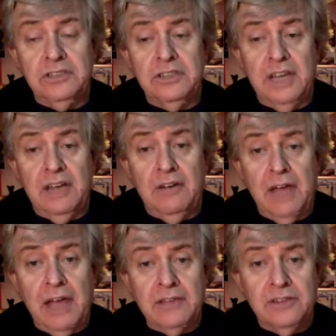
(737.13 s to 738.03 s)
today on
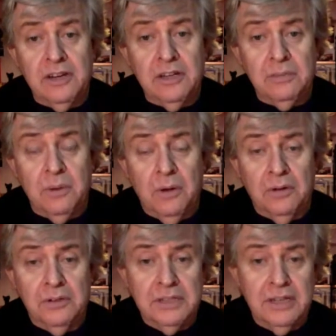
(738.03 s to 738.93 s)
our side of the
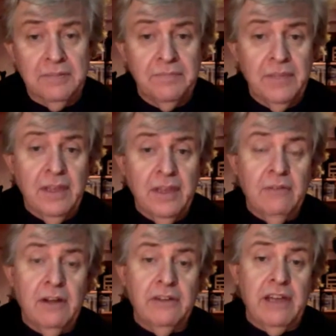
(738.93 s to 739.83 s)
pond,
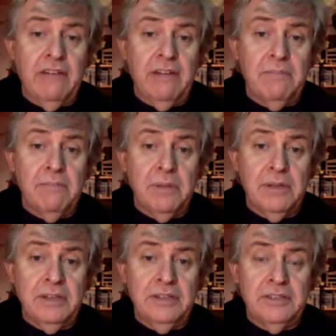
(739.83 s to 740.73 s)
one of our
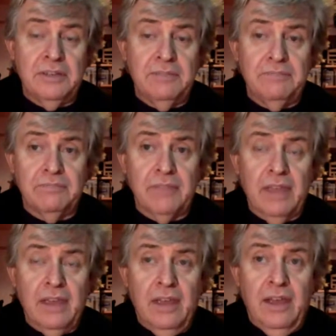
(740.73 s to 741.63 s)
MPs,
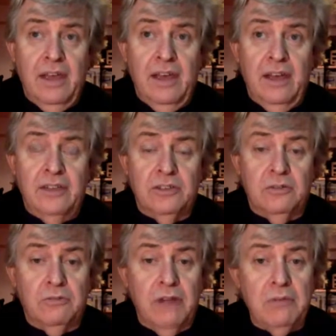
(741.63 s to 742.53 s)

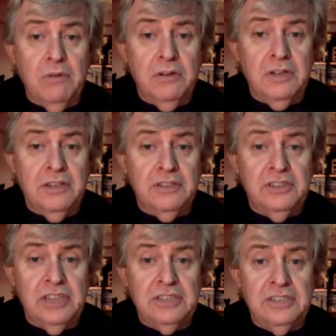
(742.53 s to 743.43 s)
John Redwood, has
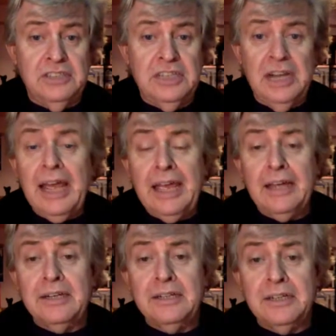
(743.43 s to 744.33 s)
just
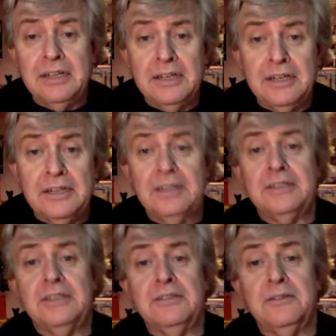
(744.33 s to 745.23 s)
declared
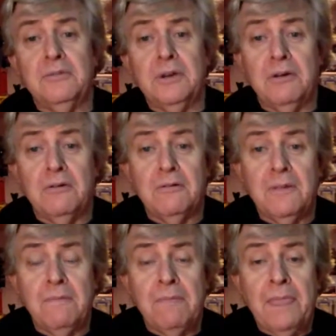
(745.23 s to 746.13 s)
to the world
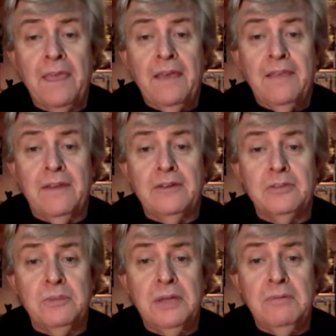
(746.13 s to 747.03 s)
that
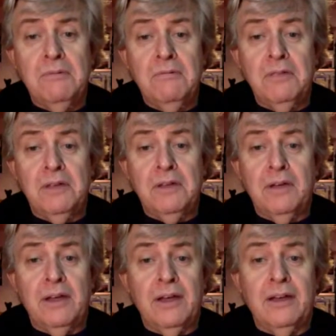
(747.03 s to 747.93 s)
those people that
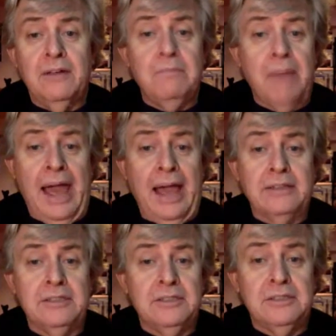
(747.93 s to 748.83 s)
had
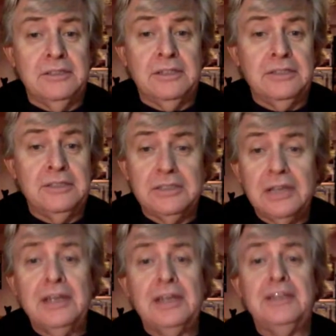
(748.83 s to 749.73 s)
backed
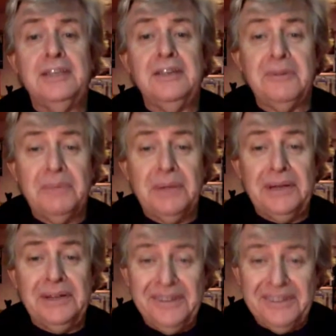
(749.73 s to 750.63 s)
staying in the
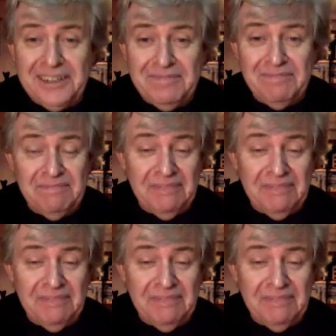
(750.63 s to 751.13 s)
European Union